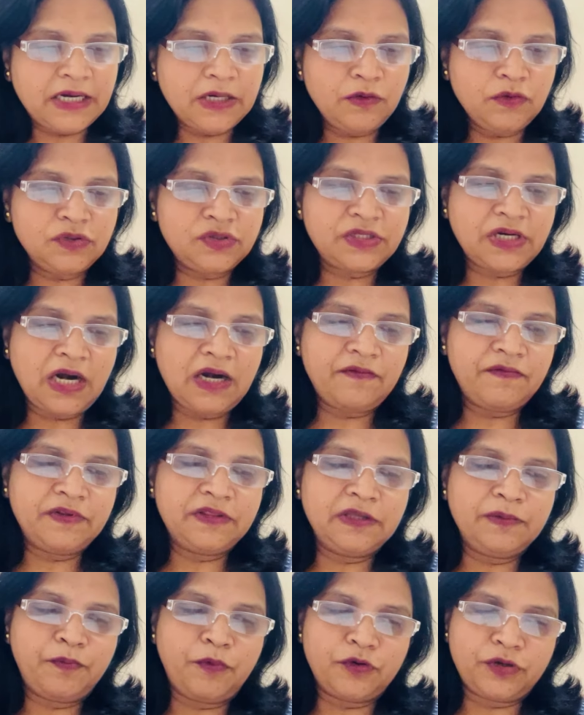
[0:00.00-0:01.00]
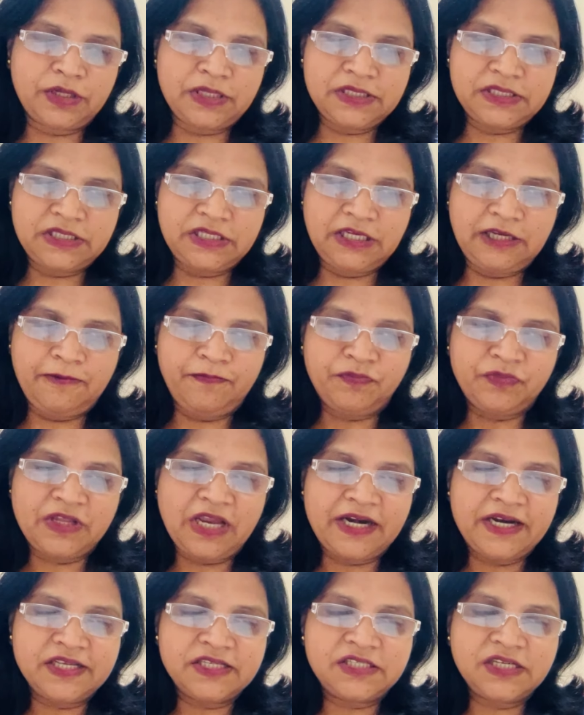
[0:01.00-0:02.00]
to start with the potency
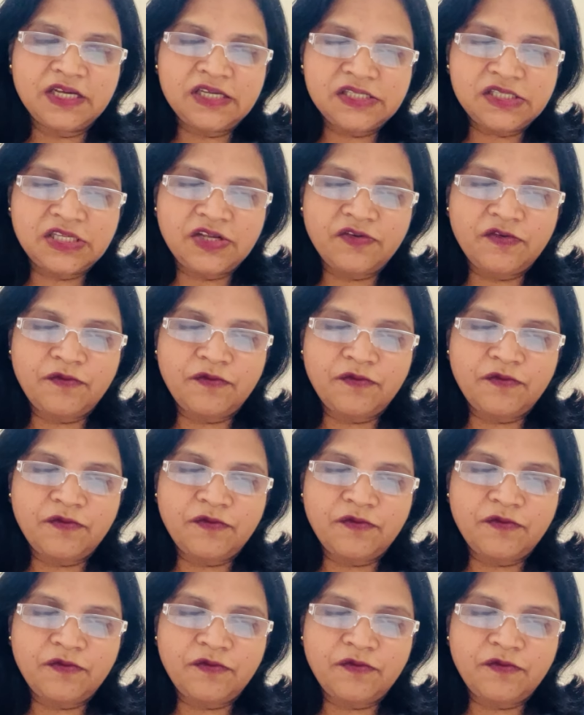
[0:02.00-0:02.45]
that is just